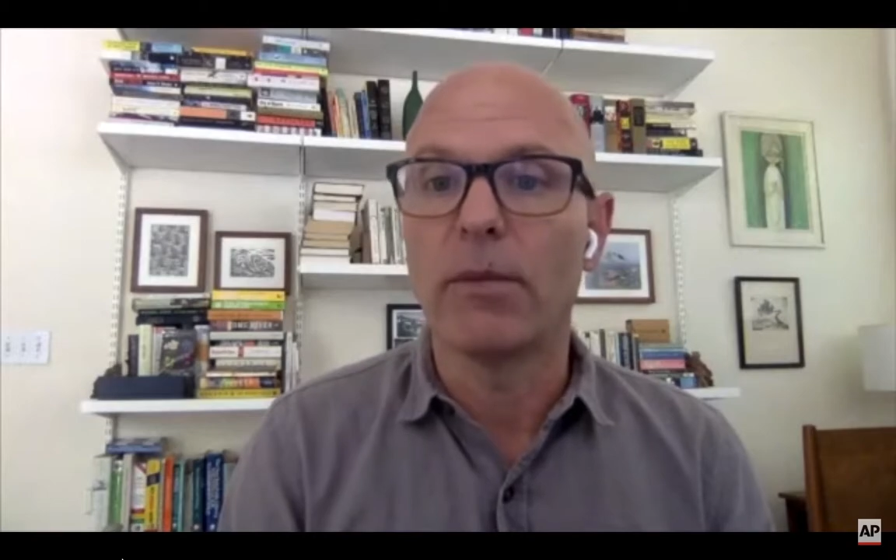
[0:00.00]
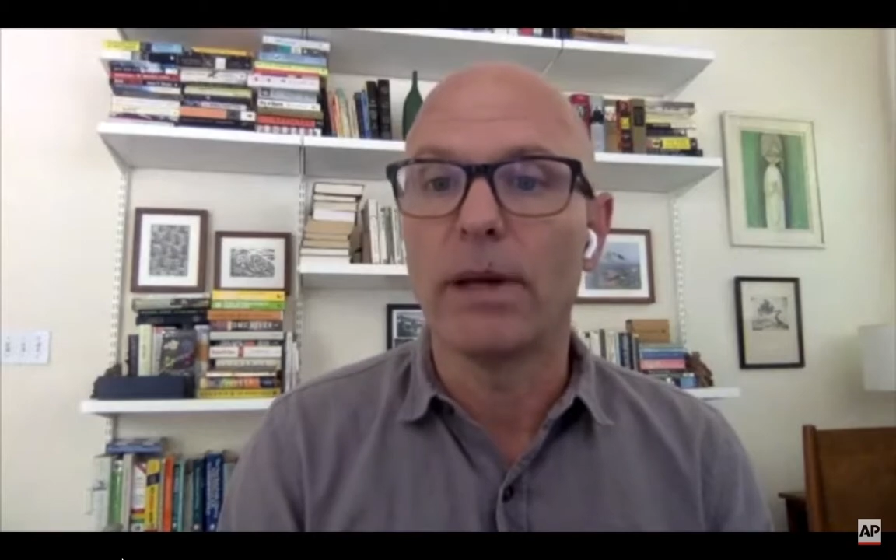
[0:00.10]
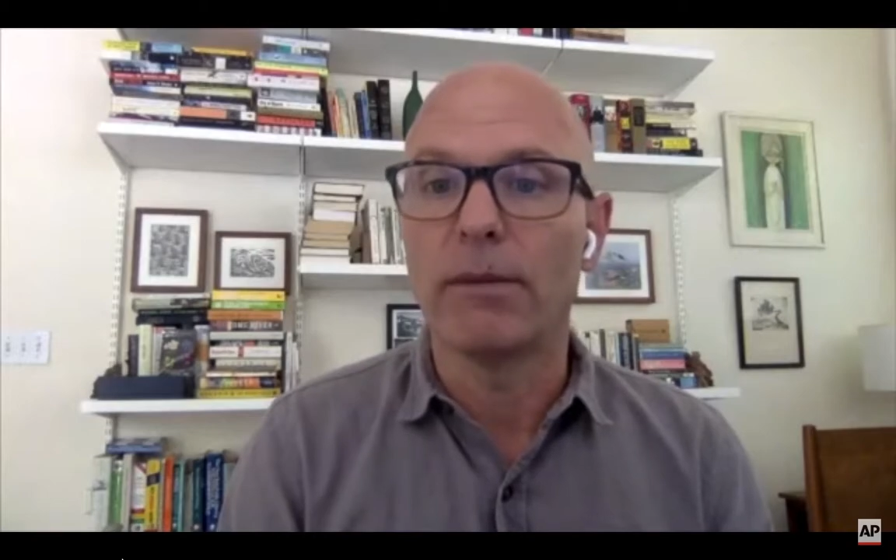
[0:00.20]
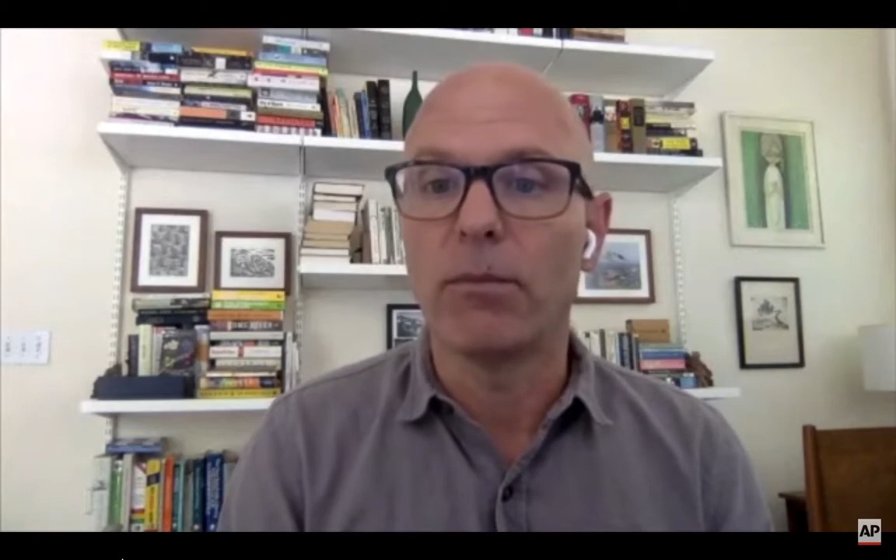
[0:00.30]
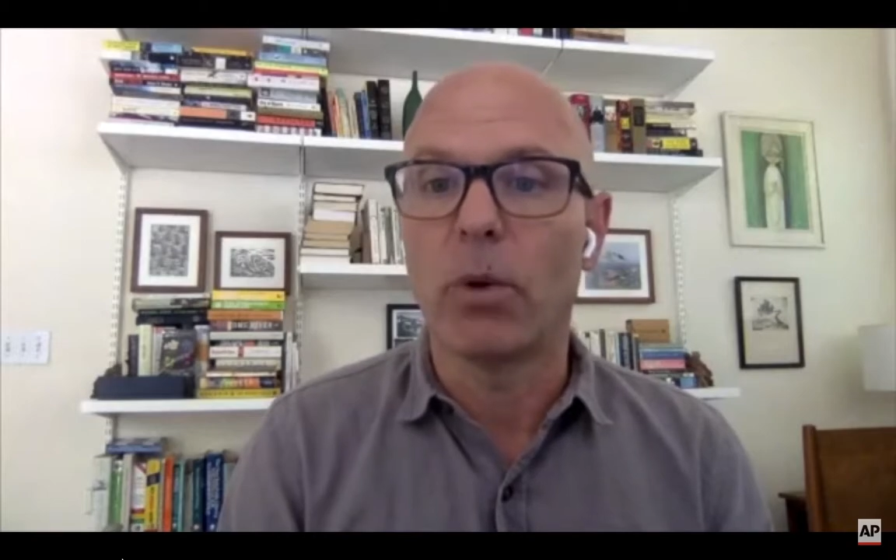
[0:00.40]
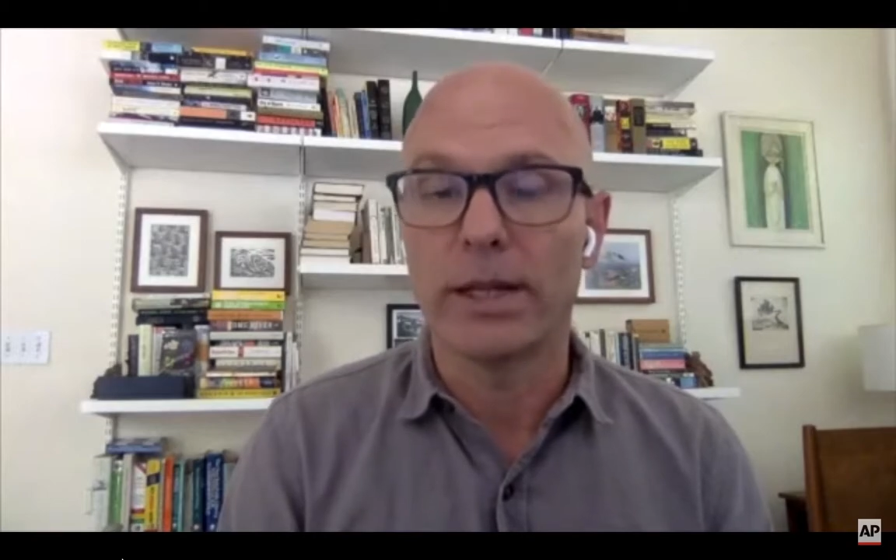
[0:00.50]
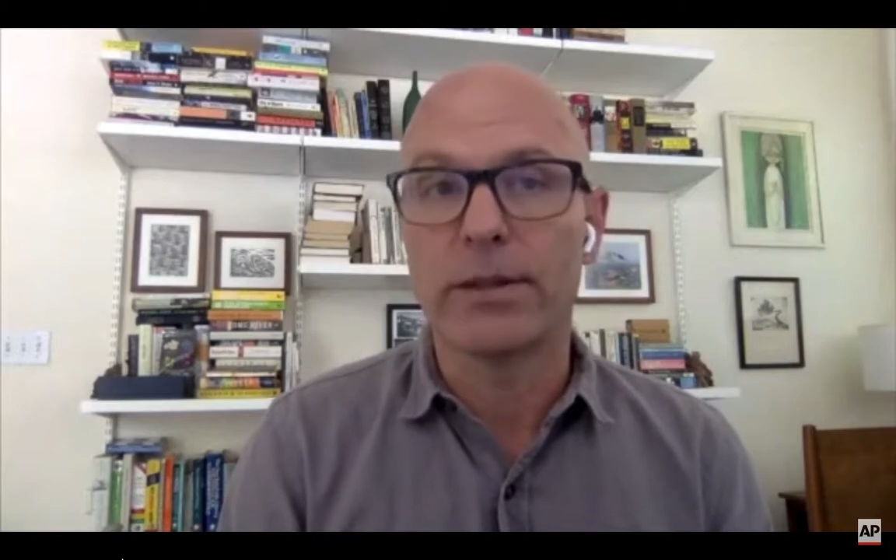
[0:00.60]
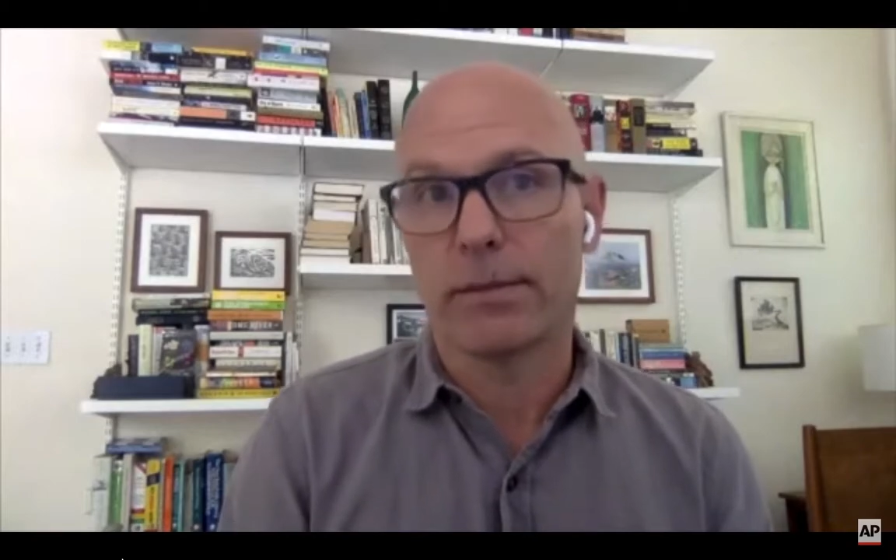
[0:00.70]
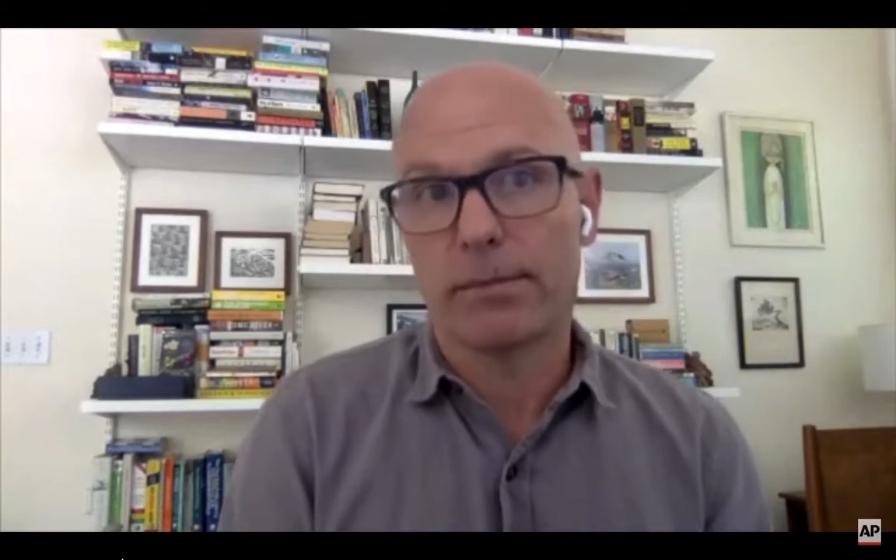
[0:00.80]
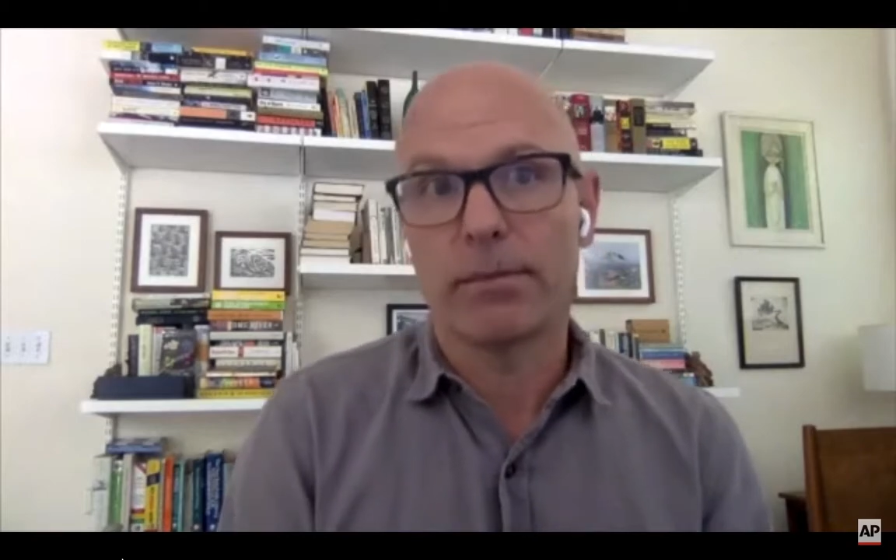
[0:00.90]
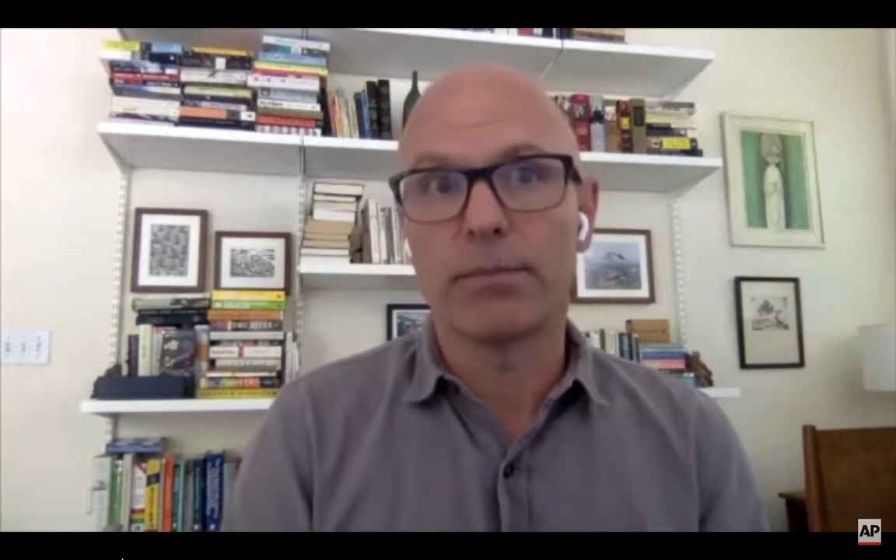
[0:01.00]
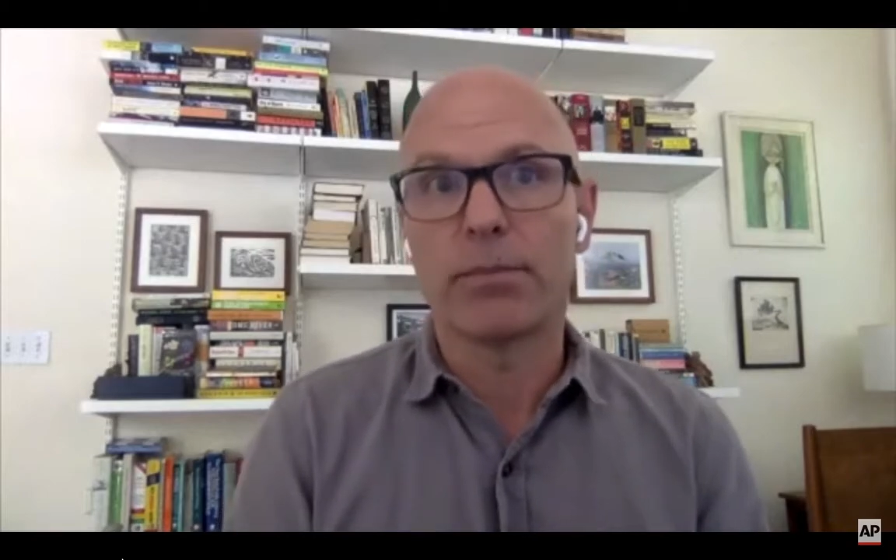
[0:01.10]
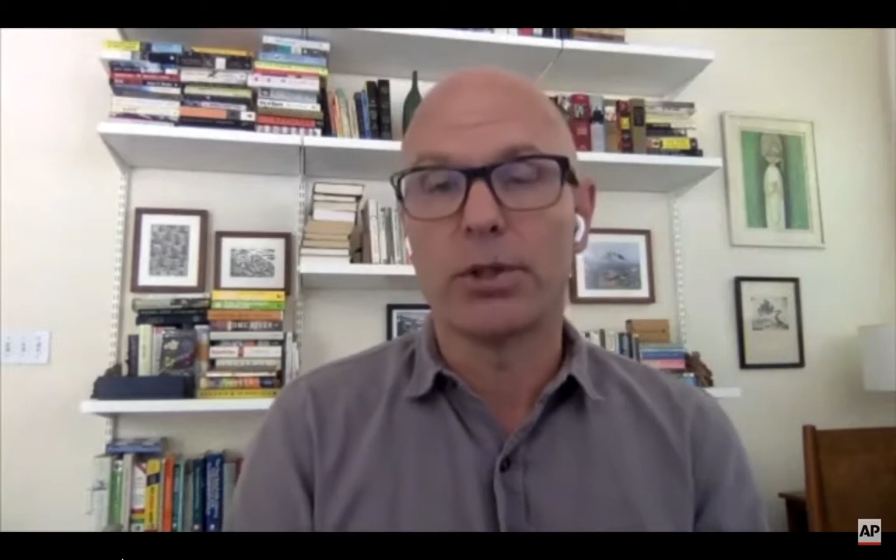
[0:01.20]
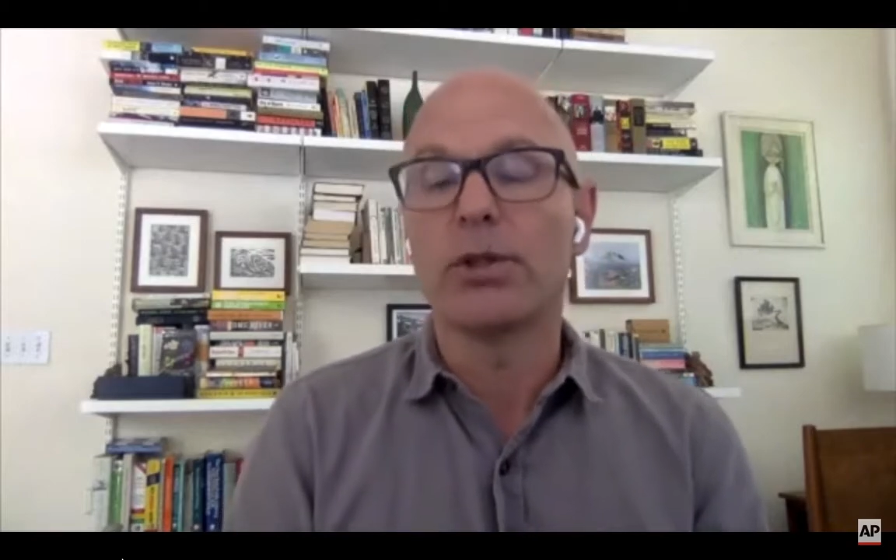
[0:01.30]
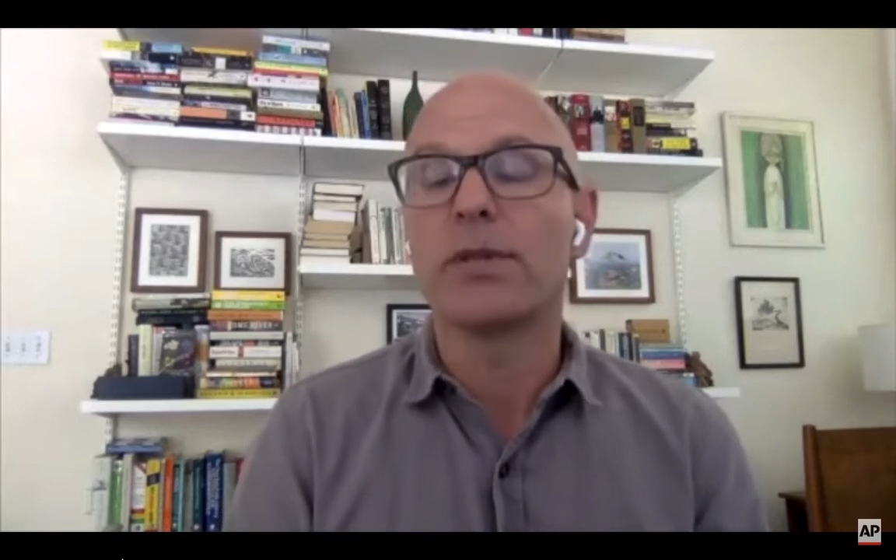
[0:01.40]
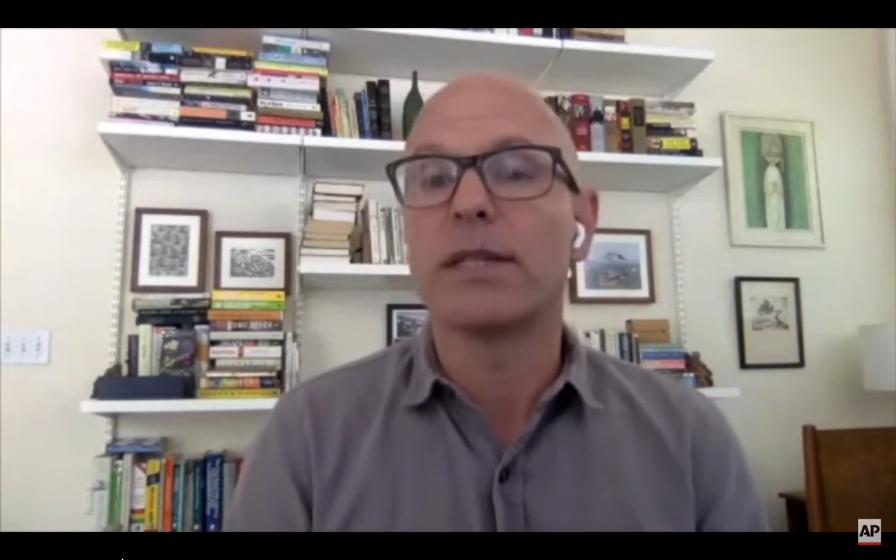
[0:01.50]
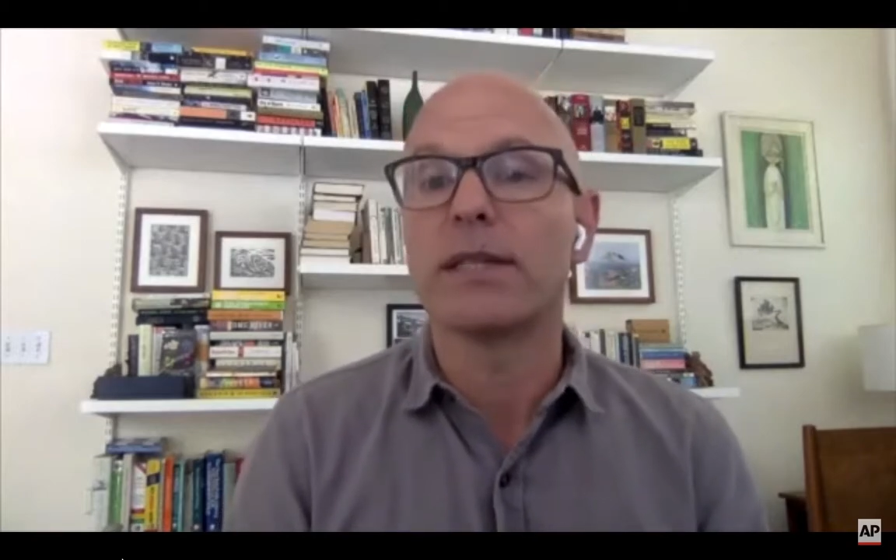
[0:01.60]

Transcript: it wanted to produce